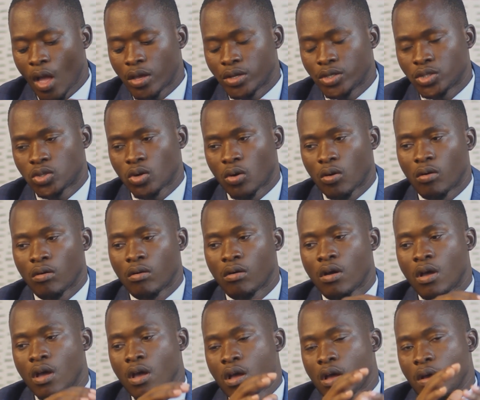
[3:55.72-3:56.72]
So,
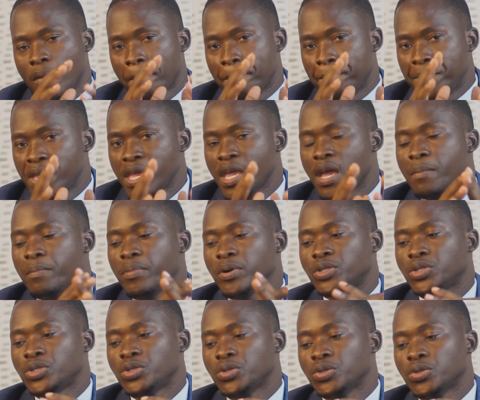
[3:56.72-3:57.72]
be able
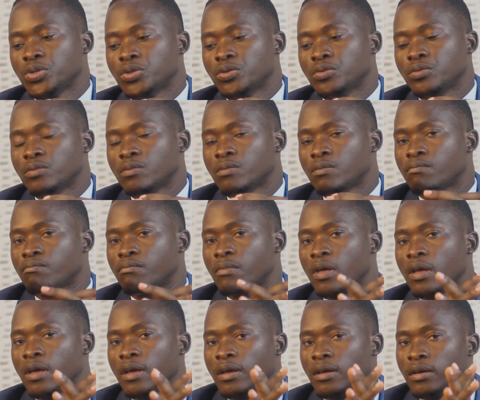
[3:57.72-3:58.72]
to
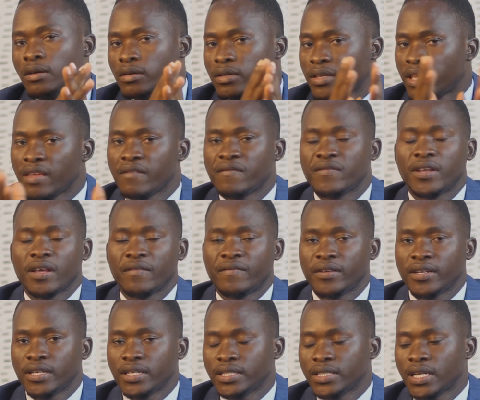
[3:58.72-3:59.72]
give
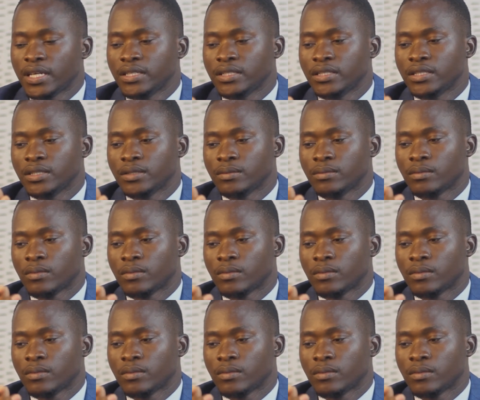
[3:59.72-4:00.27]
definitions